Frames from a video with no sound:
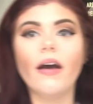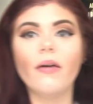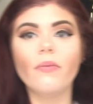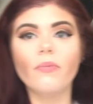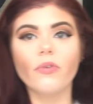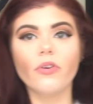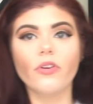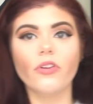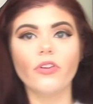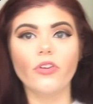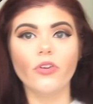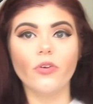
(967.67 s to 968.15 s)
I'm
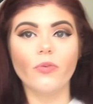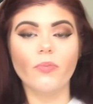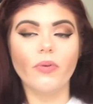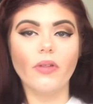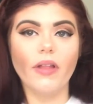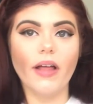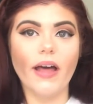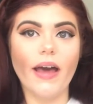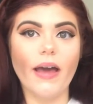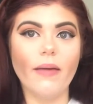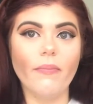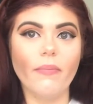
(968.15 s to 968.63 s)
going to
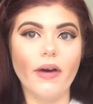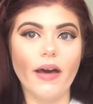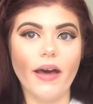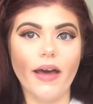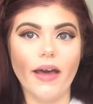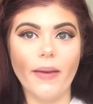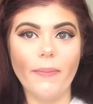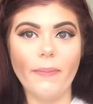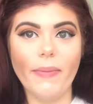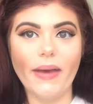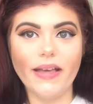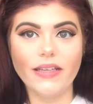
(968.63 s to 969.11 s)
apply
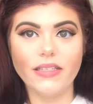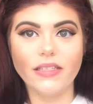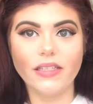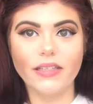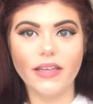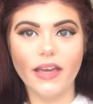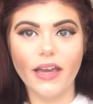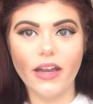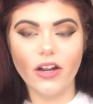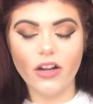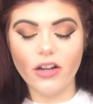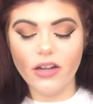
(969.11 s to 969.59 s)
my
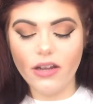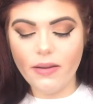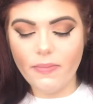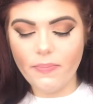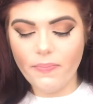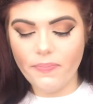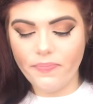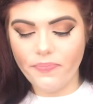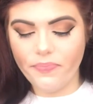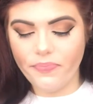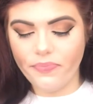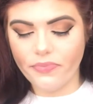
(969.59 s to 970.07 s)
mascara.
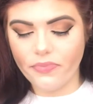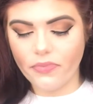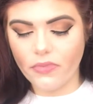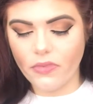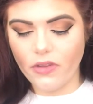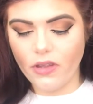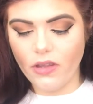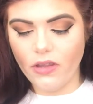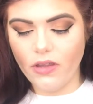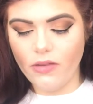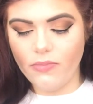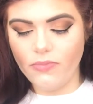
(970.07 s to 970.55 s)

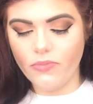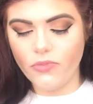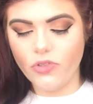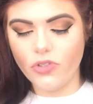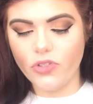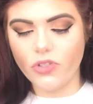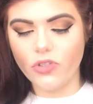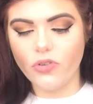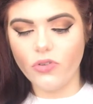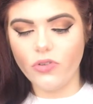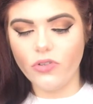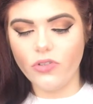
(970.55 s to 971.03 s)

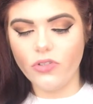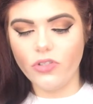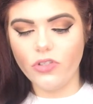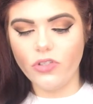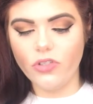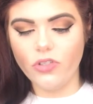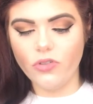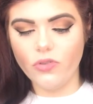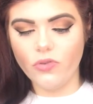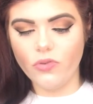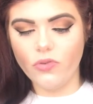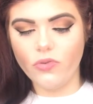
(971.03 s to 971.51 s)
Just going to
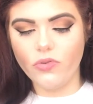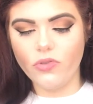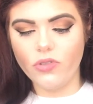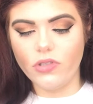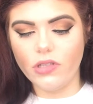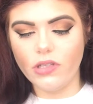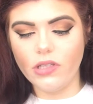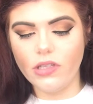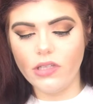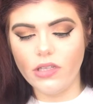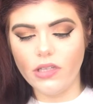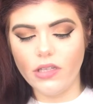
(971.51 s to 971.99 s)
use
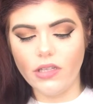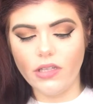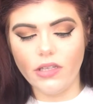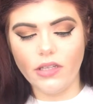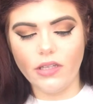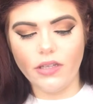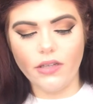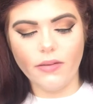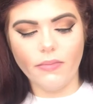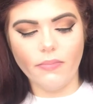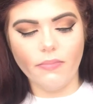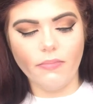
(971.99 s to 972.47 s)

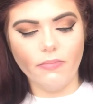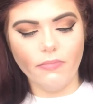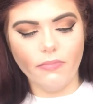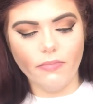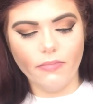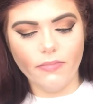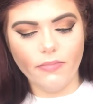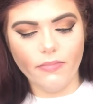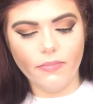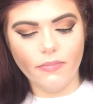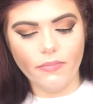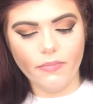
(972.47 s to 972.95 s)
the
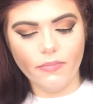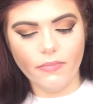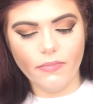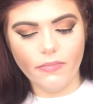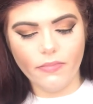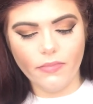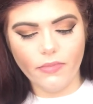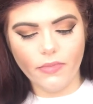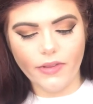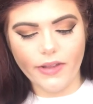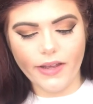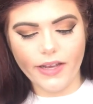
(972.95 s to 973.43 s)

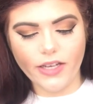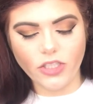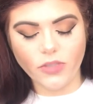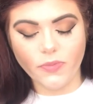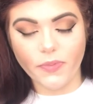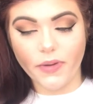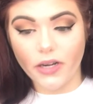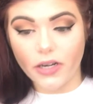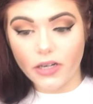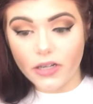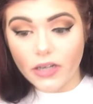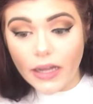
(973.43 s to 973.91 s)
Lash
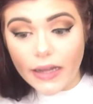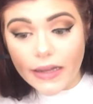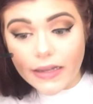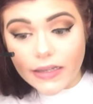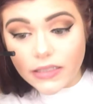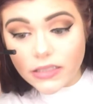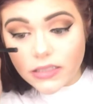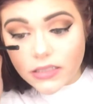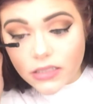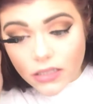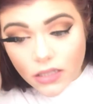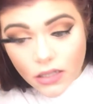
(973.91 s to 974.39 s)

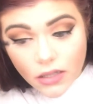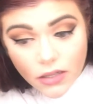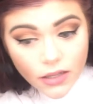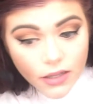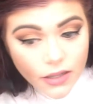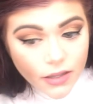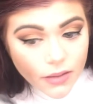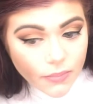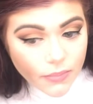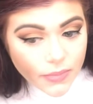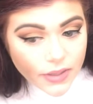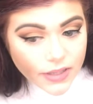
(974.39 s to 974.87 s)
Paradise
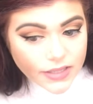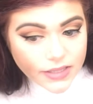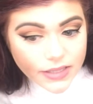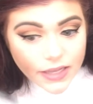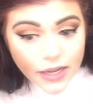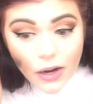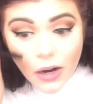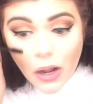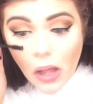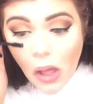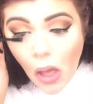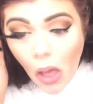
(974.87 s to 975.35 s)

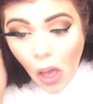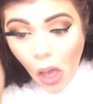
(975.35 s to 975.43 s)
mascara.